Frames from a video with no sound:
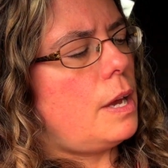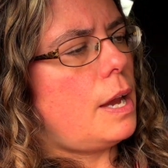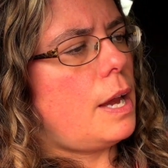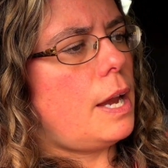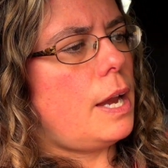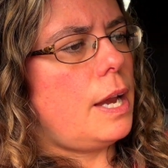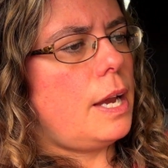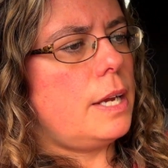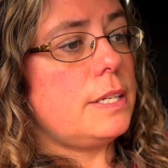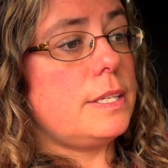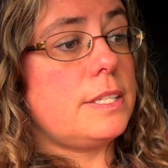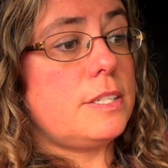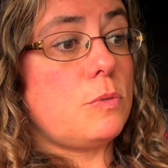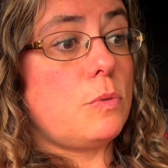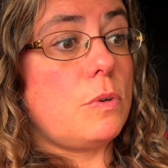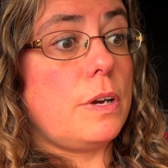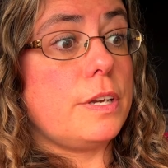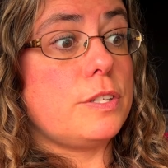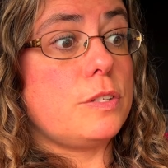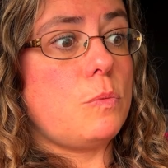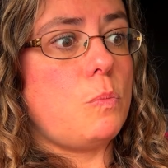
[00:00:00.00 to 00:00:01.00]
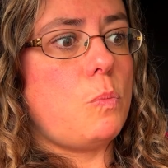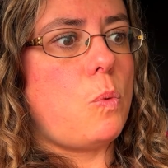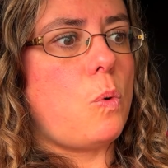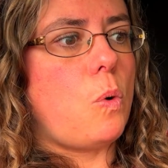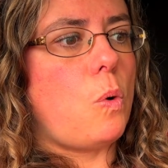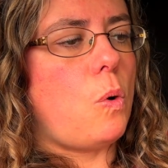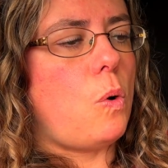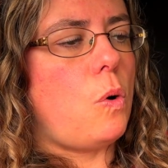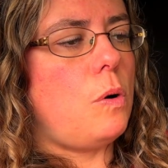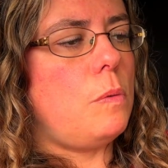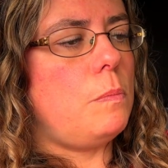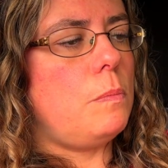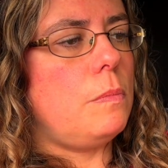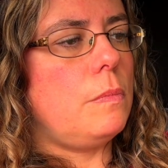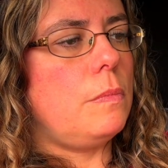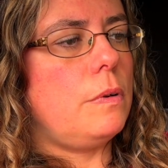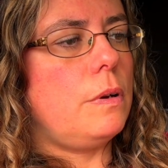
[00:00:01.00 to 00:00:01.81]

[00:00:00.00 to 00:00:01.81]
and still nice and warm.